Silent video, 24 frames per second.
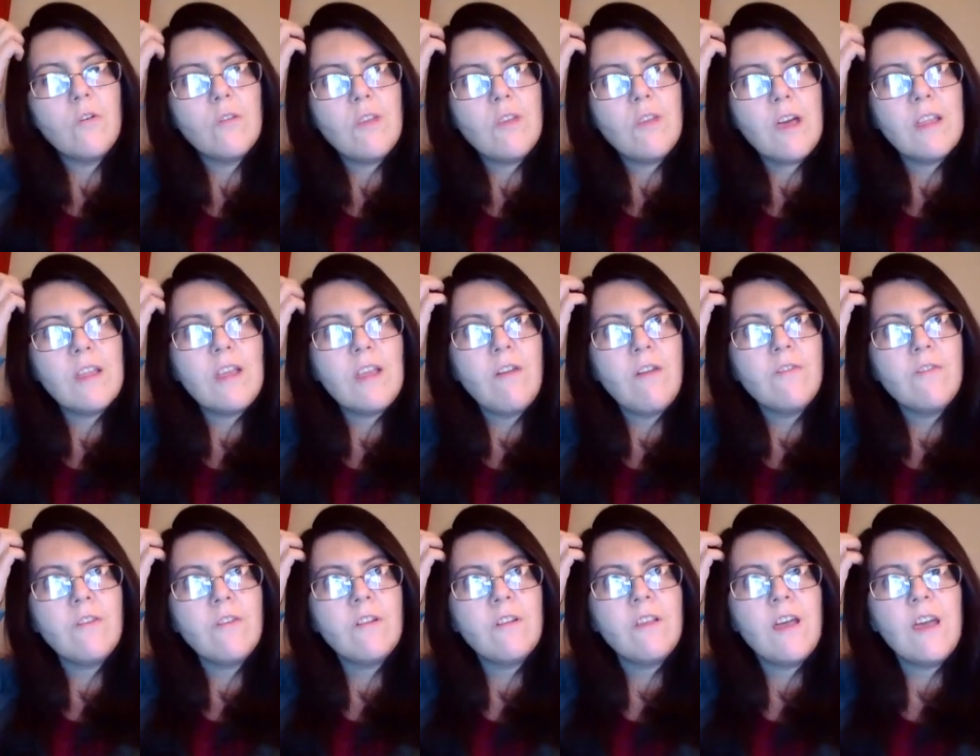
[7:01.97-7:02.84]
that
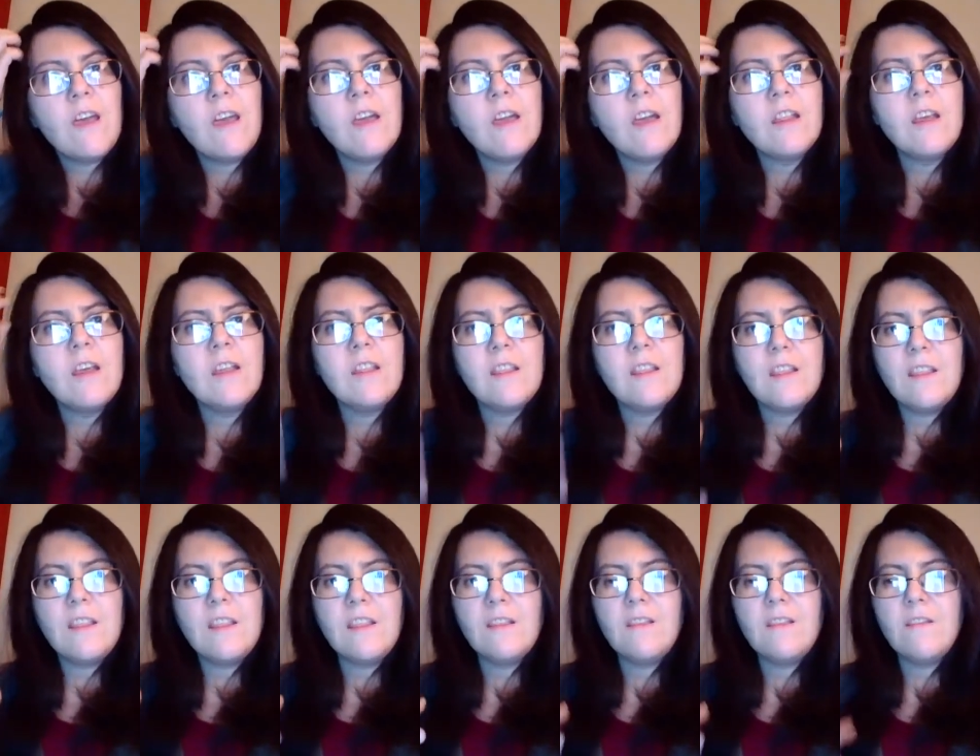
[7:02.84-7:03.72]
after the
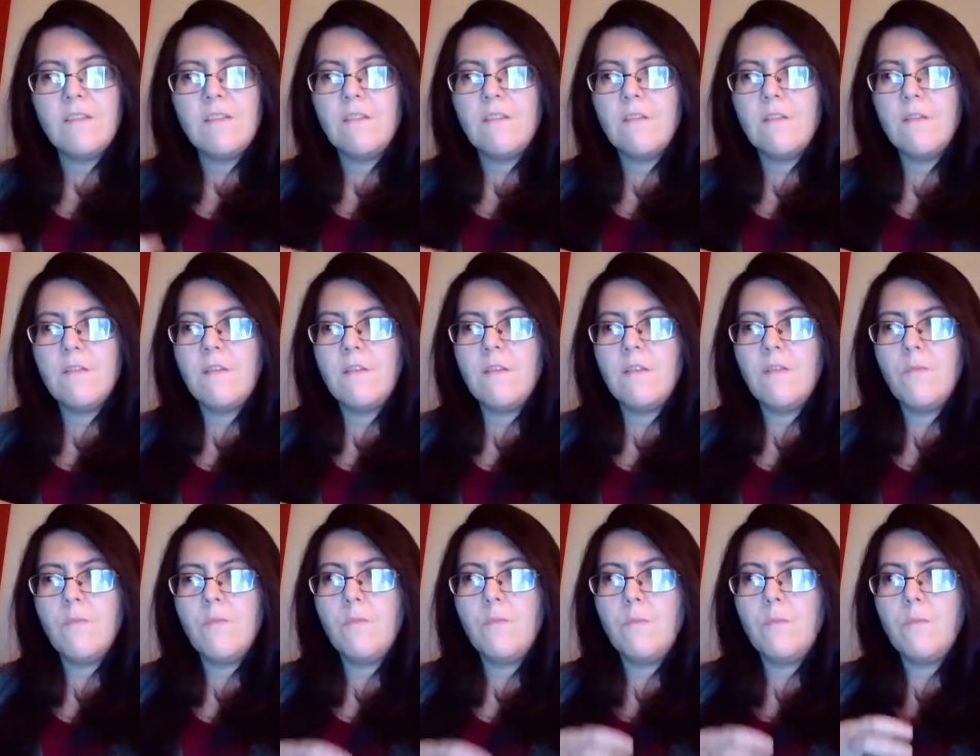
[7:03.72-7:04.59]
healing,
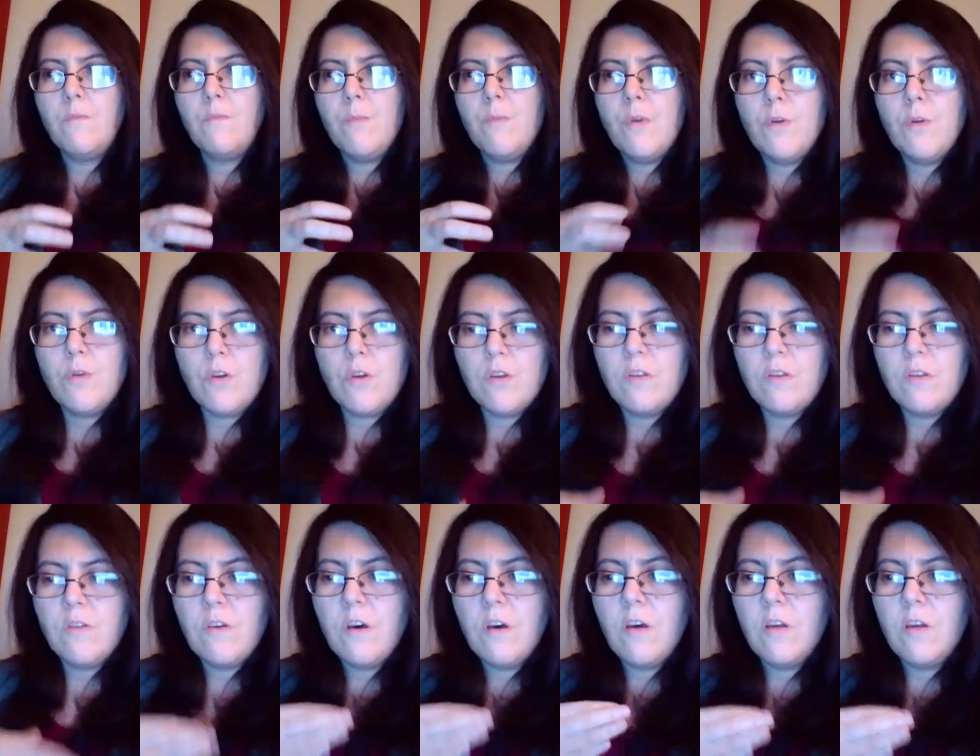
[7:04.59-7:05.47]
this
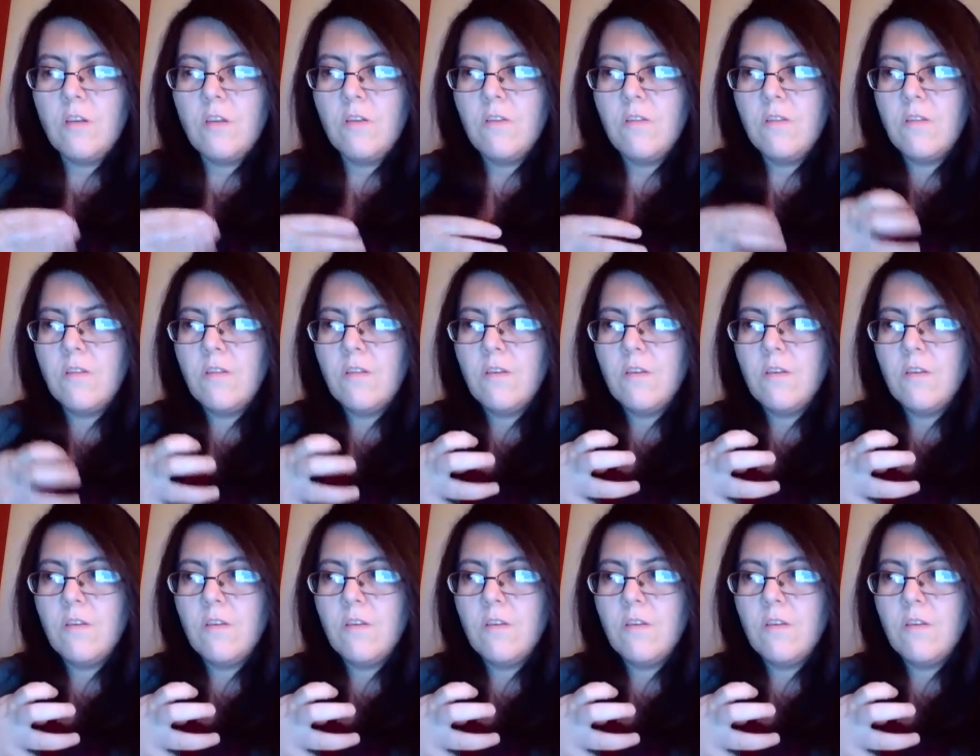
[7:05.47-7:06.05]
period, this